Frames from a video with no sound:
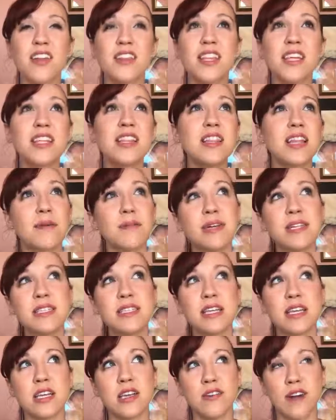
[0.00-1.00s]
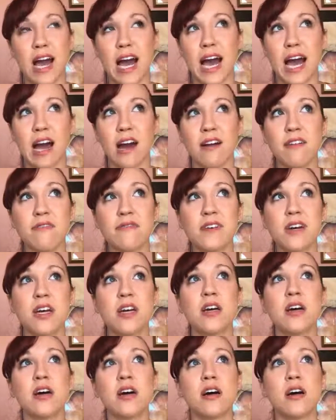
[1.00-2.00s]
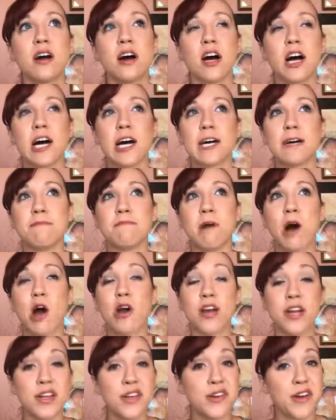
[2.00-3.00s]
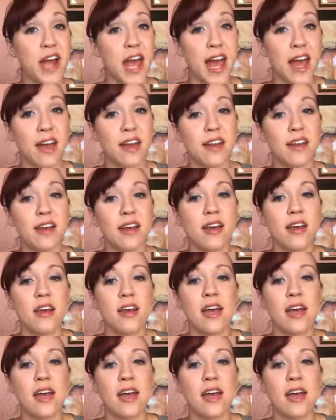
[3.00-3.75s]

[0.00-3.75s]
The limits that you have are in your head,